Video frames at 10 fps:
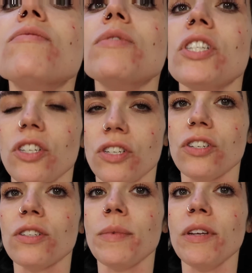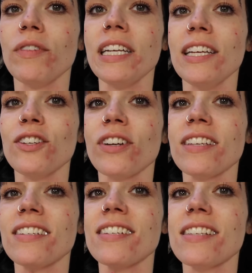Which should be really
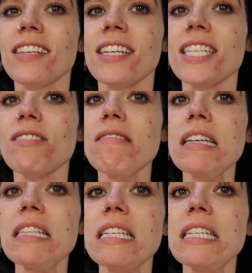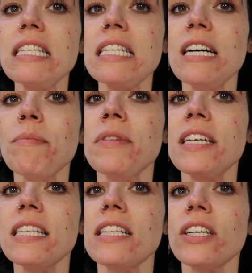interesting to see. So that's gonna stop
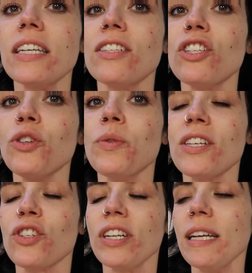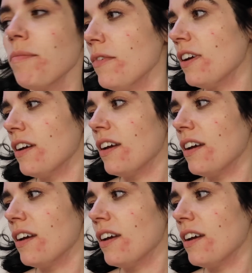this looking too extreme.